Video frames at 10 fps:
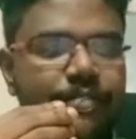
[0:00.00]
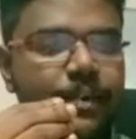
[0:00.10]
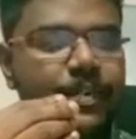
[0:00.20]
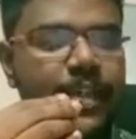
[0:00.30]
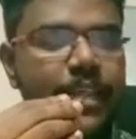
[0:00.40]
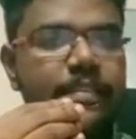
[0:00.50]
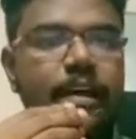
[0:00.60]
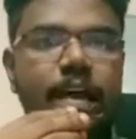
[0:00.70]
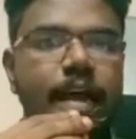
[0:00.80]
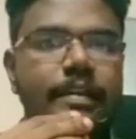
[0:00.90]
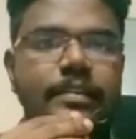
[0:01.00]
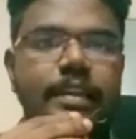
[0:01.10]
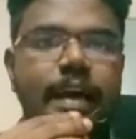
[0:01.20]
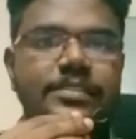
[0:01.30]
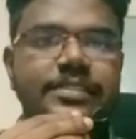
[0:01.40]
am taking at the
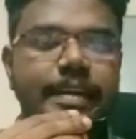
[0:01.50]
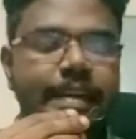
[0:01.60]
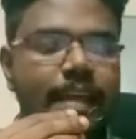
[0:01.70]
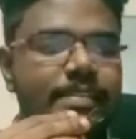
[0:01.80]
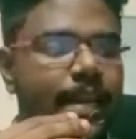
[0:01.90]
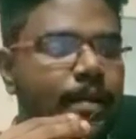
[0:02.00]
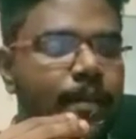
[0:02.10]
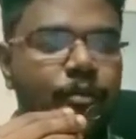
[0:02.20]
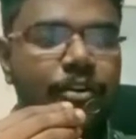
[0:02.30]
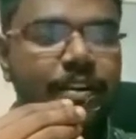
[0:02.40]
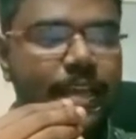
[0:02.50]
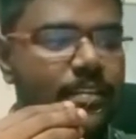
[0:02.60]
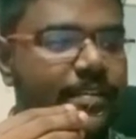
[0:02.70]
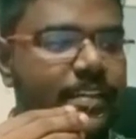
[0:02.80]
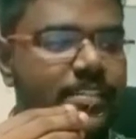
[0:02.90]
last 10 days and I am going to
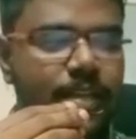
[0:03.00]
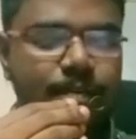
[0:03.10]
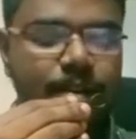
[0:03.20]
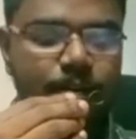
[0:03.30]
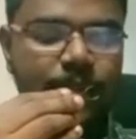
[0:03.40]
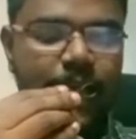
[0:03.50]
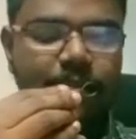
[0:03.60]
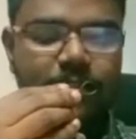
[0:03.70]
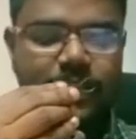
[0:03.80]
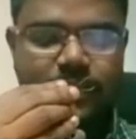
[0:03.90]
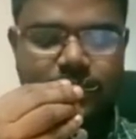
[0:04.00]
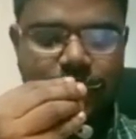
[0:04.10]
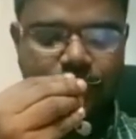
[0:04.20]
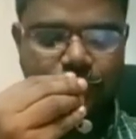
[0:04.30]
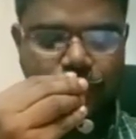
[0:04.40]
take the 10th chapter, I will just
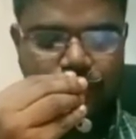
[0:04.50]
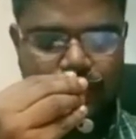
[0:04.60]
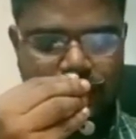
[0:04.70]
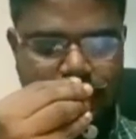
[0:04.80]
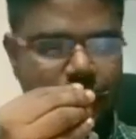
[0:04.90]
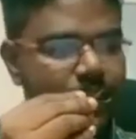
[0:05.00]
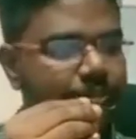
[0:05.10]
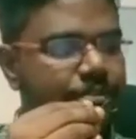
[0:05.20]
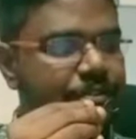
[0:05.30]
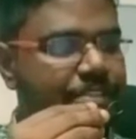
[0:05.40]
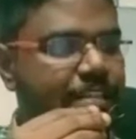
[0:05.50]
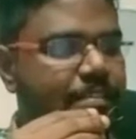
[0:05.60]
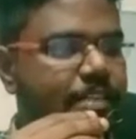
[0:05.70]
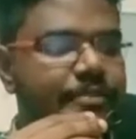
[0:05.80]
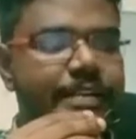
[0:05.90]
see the 4th question, the 7th
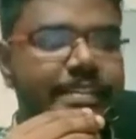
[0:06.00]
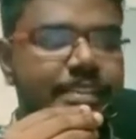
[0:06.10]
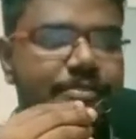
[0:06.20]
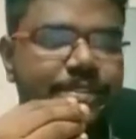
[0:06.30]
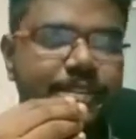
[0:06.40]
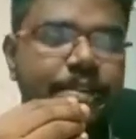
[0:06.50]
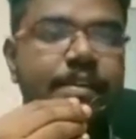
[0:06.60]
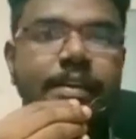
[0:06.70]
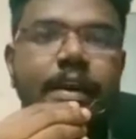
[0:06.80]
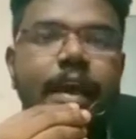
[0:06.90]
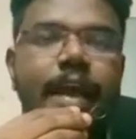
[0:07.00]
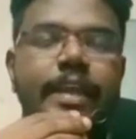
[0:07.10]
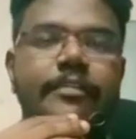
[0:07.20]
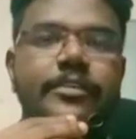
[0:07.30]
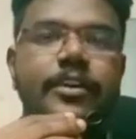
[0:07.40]
question, the 26th question,
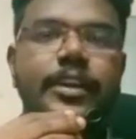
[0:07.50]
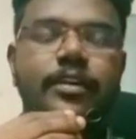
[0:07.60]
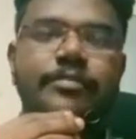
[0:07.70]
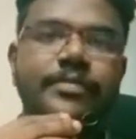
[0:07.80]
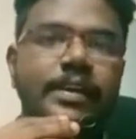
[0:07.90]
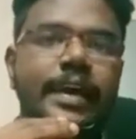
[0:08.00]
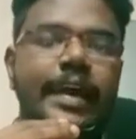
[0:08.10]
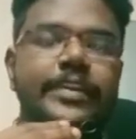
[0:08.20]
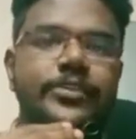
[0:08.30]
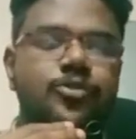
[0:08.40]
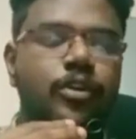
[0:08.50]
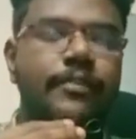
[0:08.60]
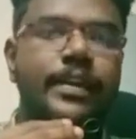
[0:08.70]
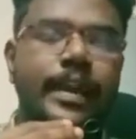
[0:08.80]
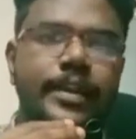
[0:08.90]
and I will turn it off and it's
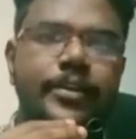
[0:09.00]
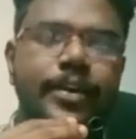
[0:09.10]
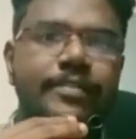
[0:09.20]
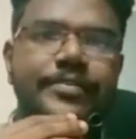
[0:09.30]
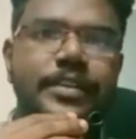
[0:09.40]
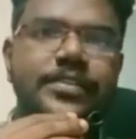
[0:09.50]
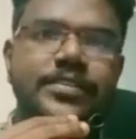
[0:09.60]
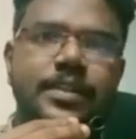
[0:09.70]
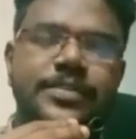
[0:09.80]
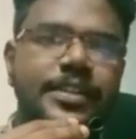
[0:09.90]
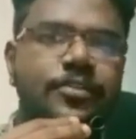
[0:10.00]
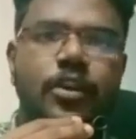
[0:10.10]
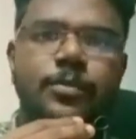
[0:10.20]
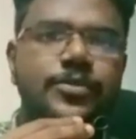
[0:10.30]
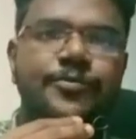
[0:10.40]
over. And you can finish a subject in
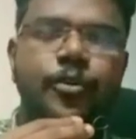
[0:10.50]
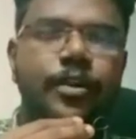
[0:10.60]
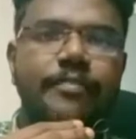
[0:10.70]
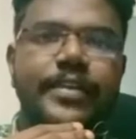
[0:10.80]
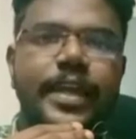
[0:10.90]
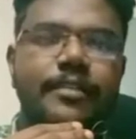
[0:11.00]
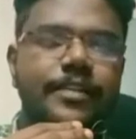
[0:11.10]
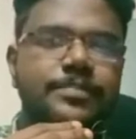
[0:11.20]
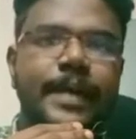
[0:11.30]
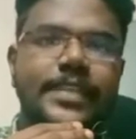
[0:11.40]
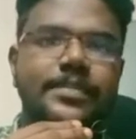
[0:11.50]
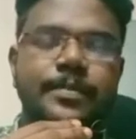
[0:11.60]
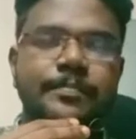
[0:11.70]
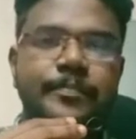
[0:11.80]
almost 4 or 5 hours maximum.